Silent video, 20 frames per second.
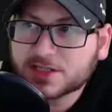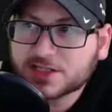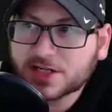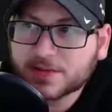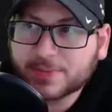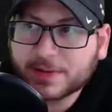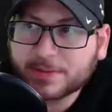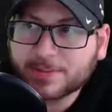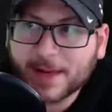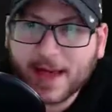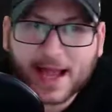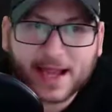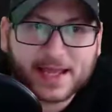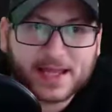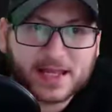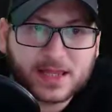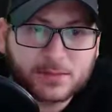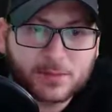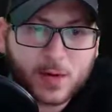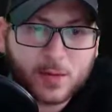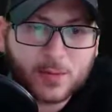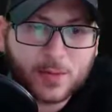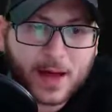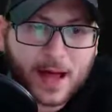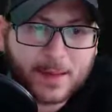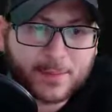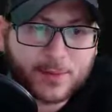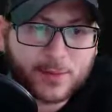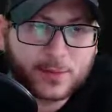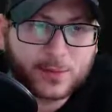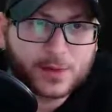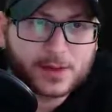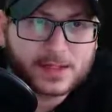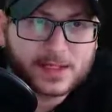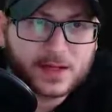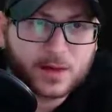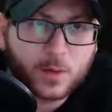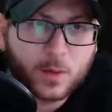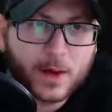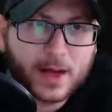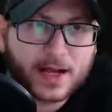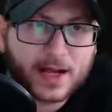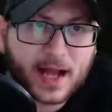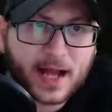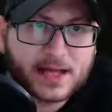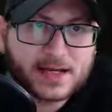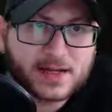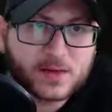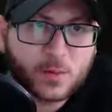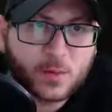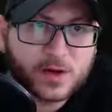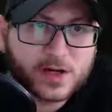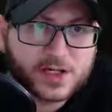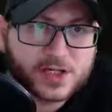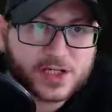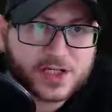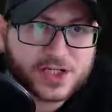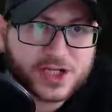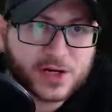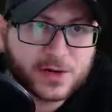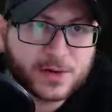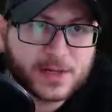Jumping back into the mobile app really quick, I did want to just show